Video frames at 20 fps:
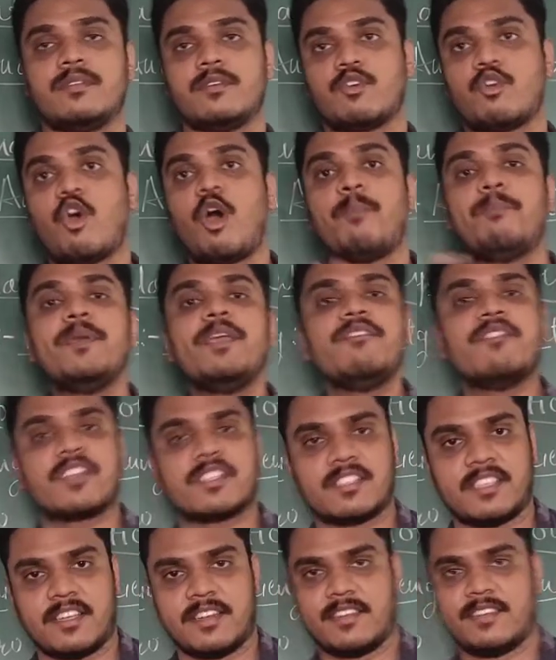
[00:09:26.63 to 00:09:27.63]
copy
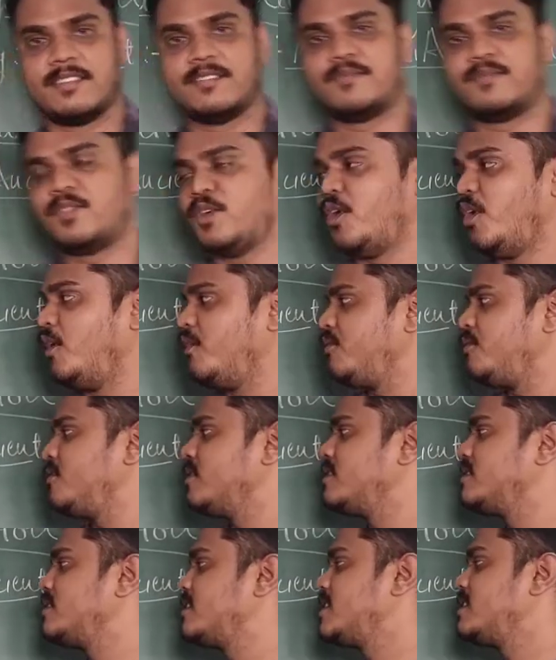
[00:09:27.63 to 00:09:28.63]
version
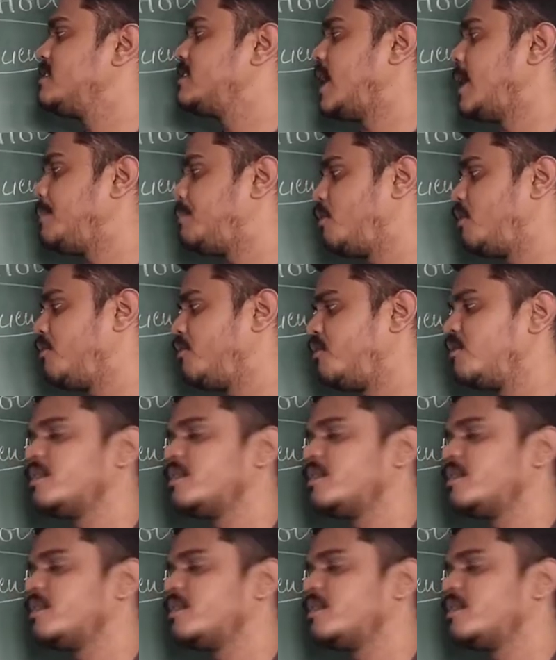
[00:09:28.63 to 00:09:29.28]
of this type of